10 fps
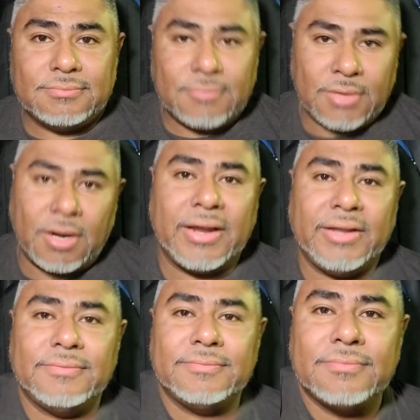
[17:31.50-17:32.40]
All right.
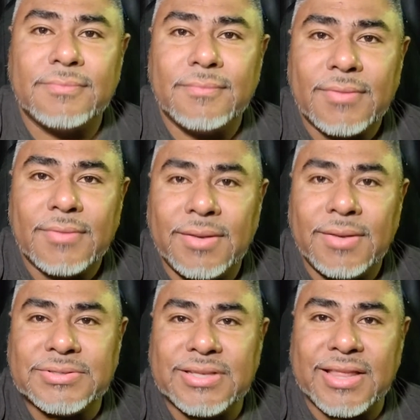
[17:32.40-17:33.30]
Let me
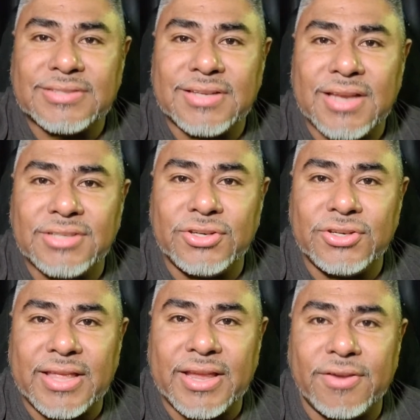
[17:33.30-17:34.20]
see. Thanks a lot, Junior.
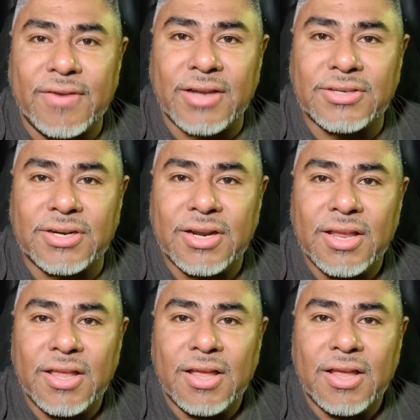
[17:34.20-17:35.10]
Thank you, Roger.
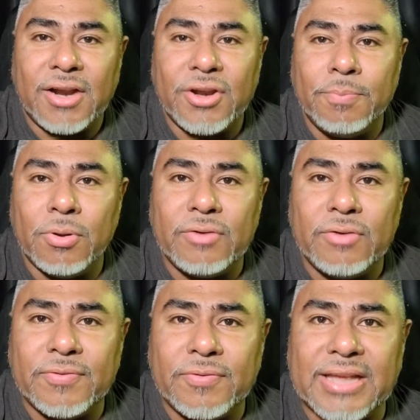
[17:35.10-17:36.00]
Are you pulling a
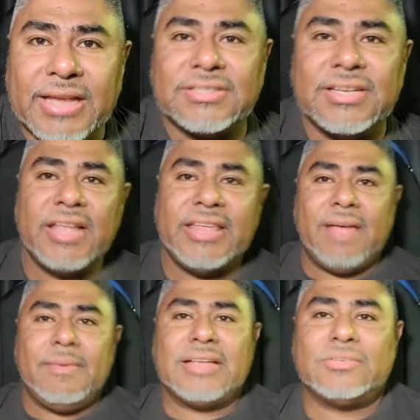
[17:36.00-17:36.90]
reefer? Yes. Yeah,
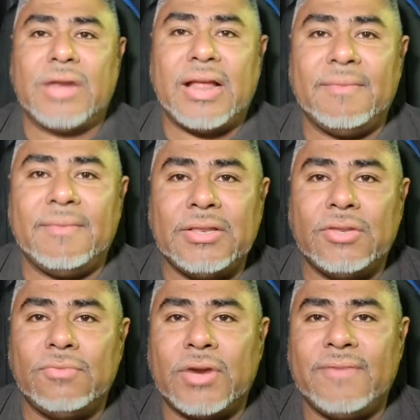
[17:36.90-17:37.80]
I mean, that's what I've been
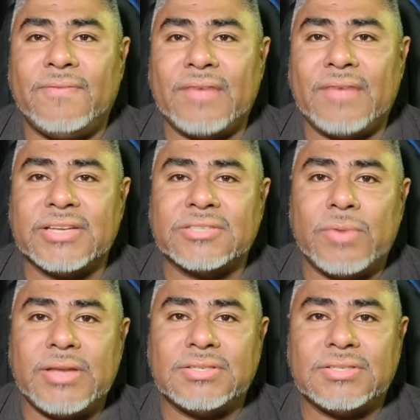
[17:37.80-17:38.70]
running 5-6
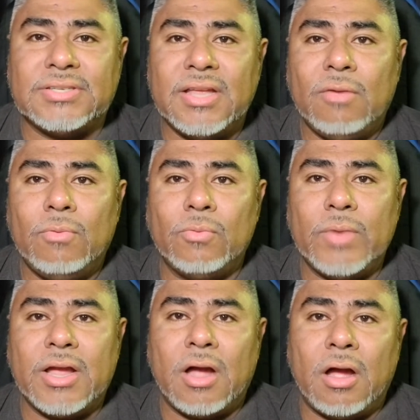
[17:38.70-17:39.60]
weeks, 1
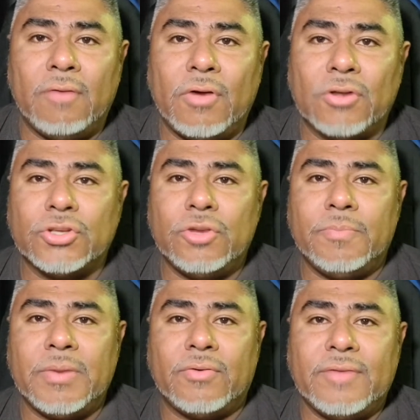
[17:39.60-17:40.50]
week off. Also, you've
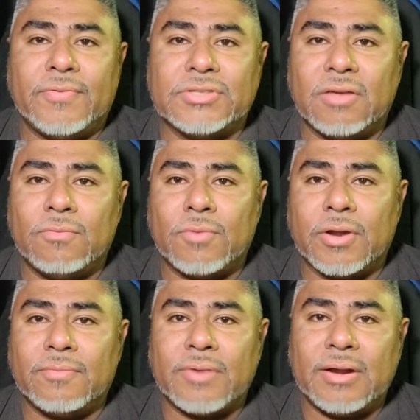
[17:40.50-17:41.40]
been a reefer stuff
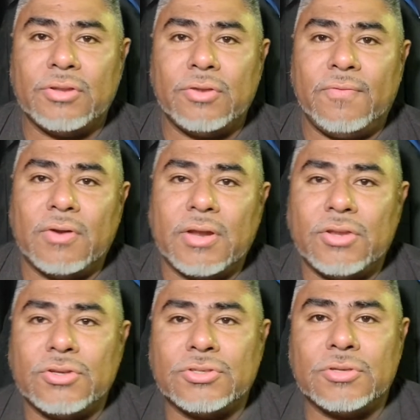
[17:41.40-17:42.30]
working front. Do you feel like
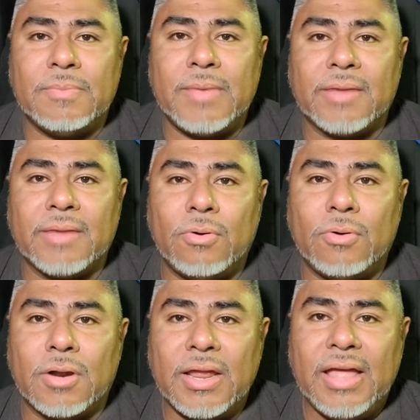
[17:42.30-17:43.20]
you should be making more?